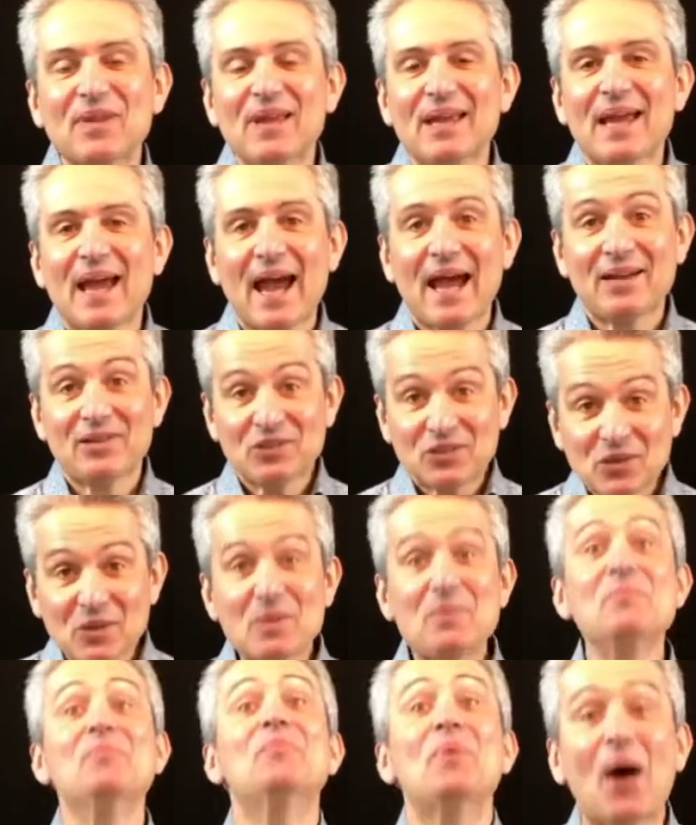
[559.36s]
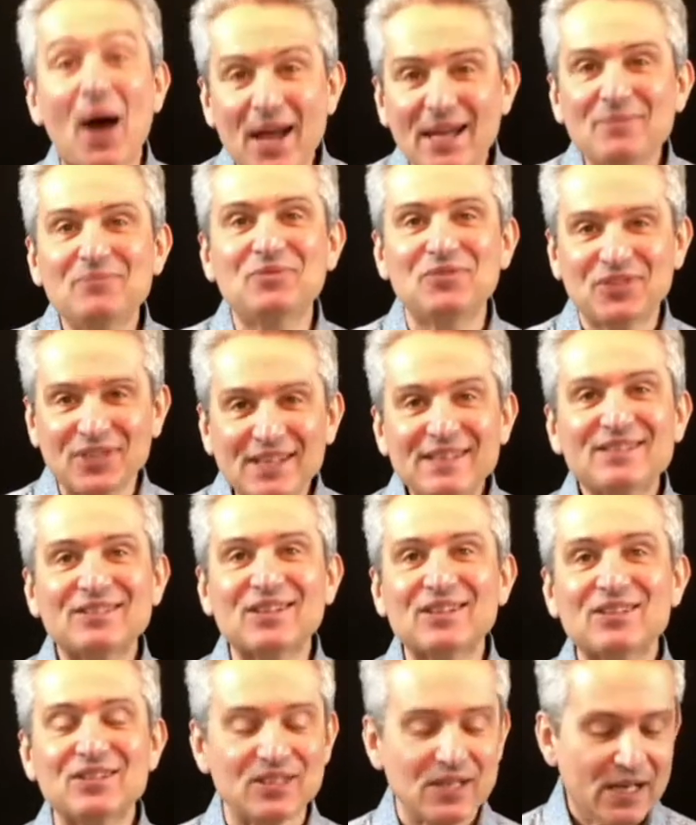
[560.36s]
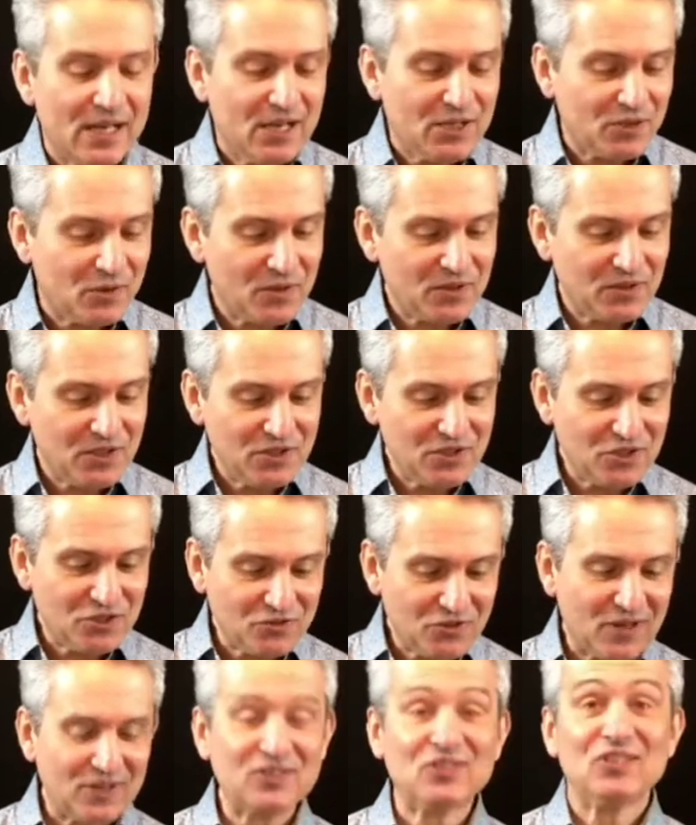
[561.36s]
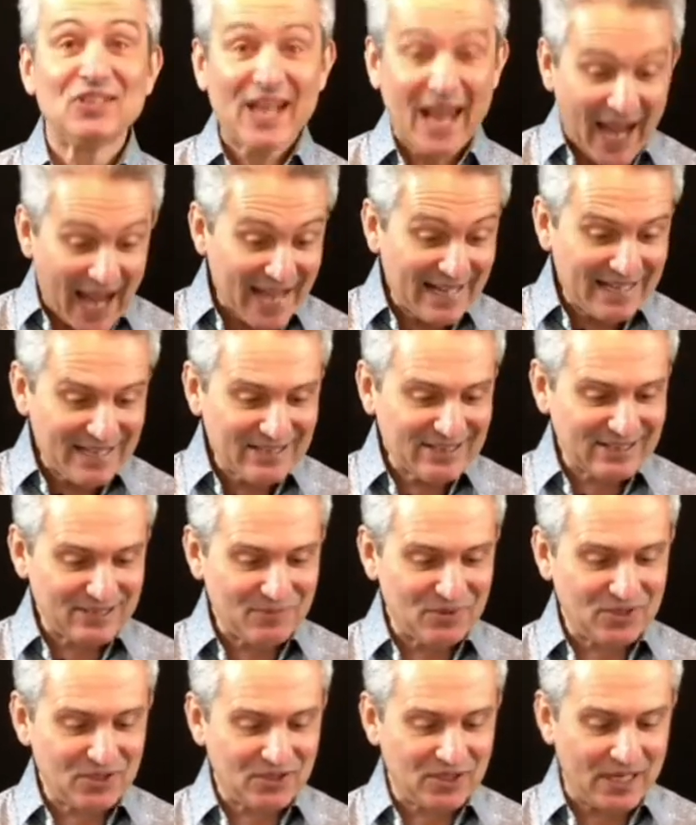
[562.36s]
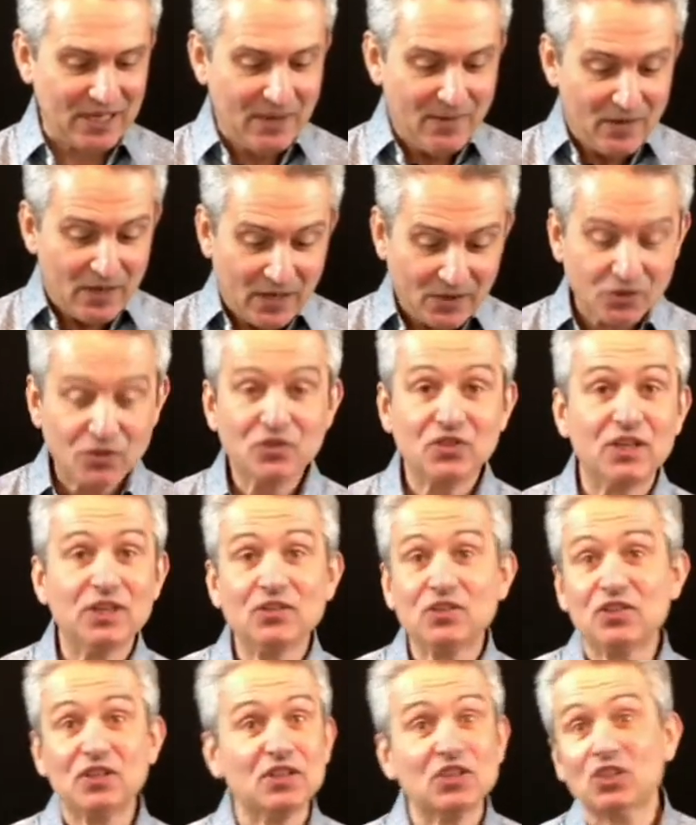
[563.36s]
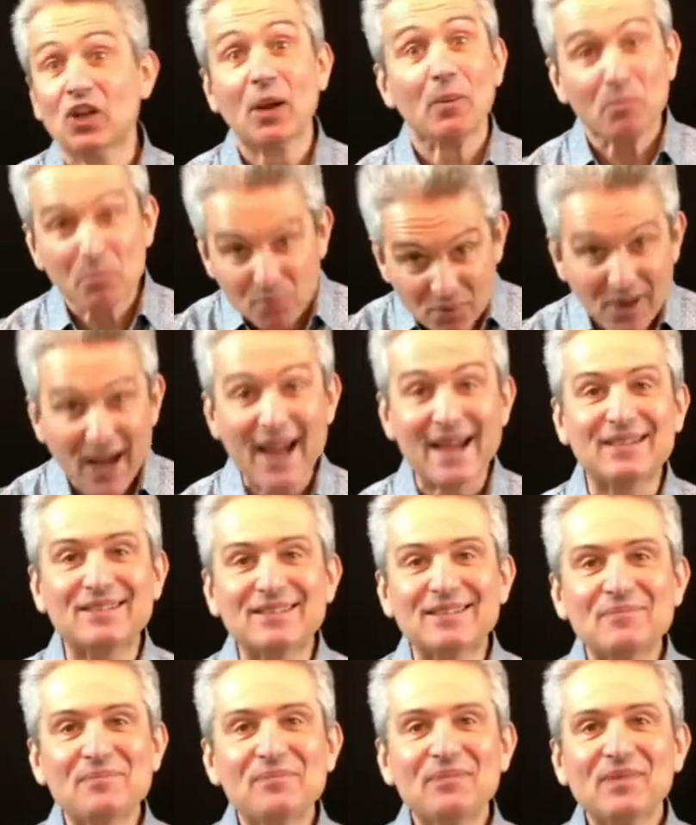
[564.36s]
and to imbibe Jesus. So it's instruction and intimacy. And so Jesus said it's like bread.